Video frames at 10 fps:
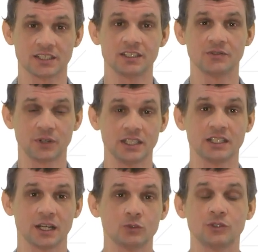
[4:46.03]
that define
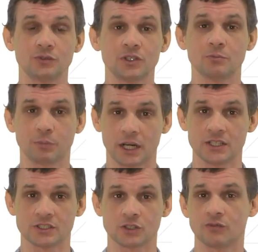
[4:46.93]
how different parts